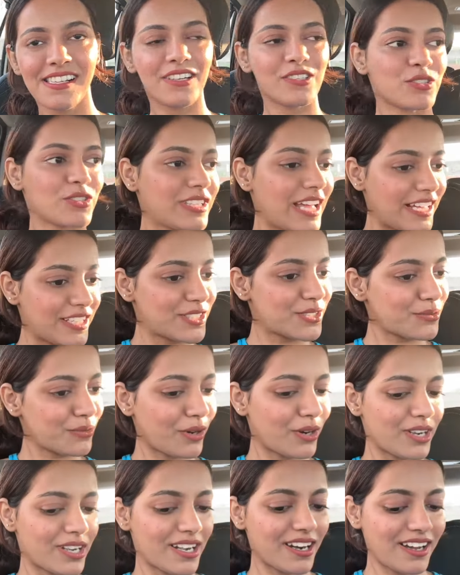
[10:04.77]
So that's
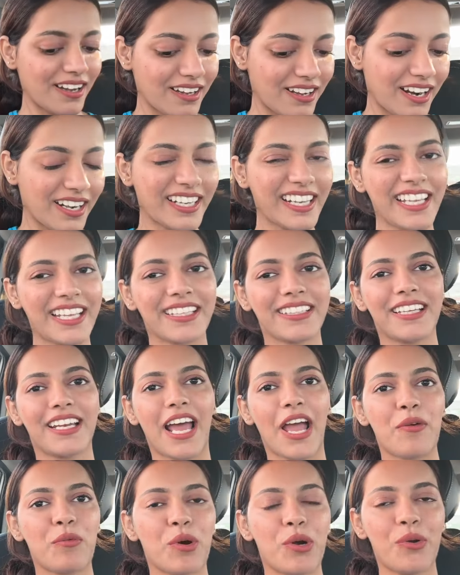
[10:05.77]
what, okay, then
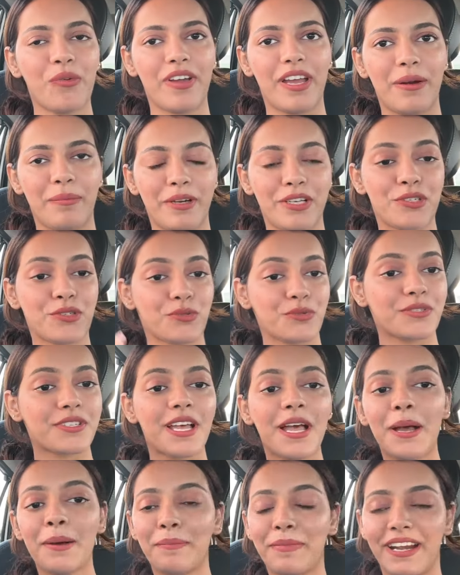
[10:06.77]
I won't wear my shoes.
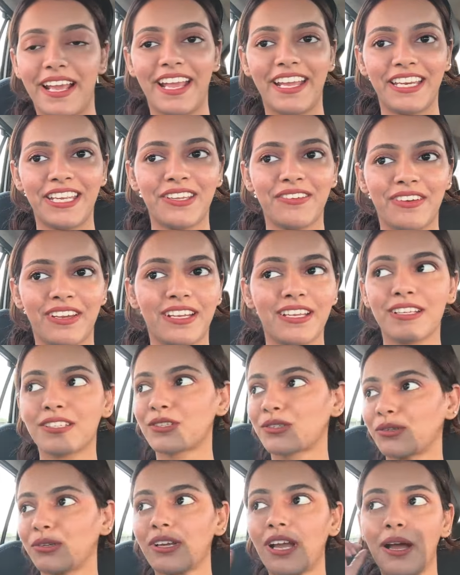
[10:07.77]
But anyway,
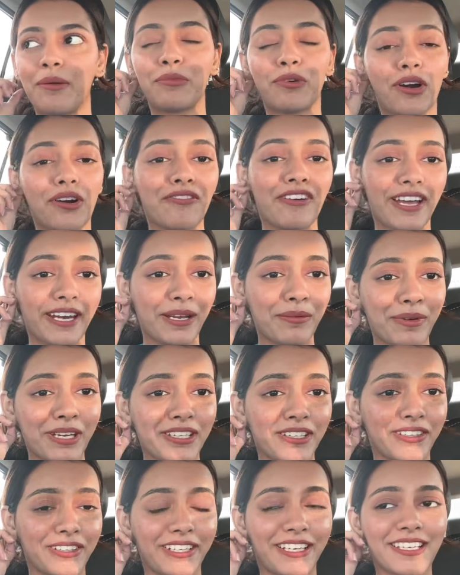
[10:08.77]
so yeah, I'm not wearing my
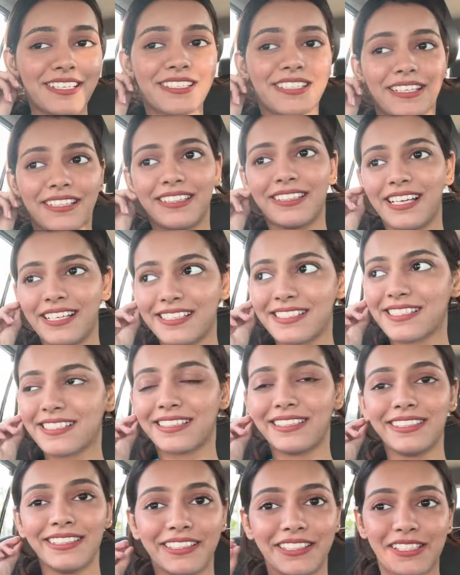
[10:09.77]
earrings, and that's
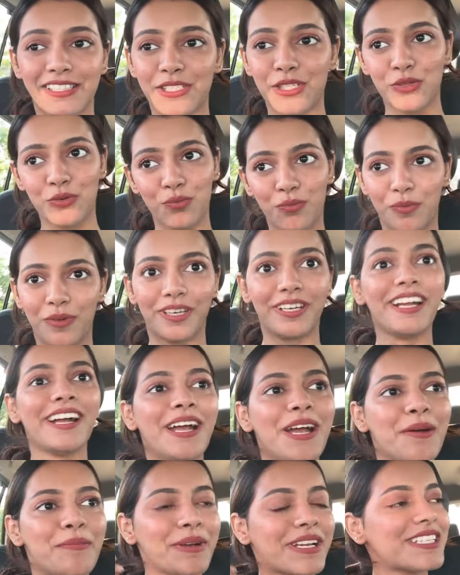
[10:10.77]
a little stupid.
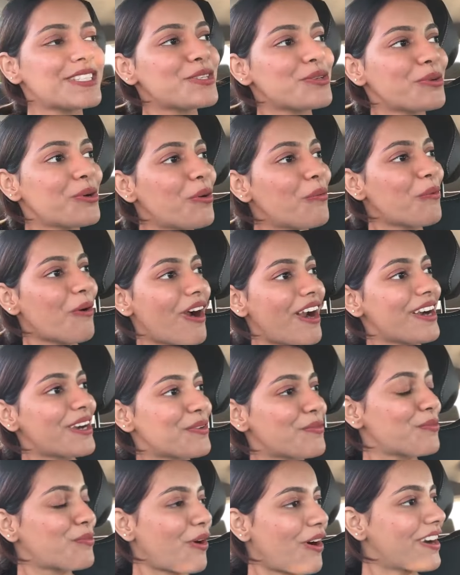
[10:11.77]
Because you know what?
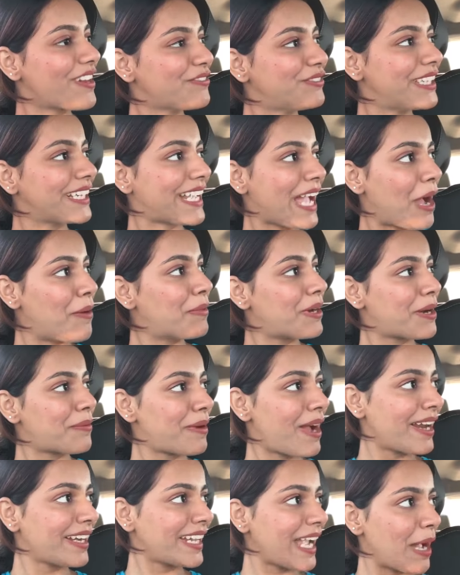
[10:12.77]
What if the
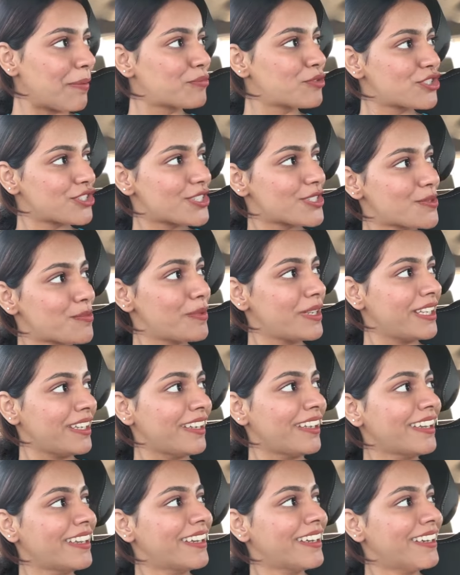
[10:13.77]
cameraman captures me?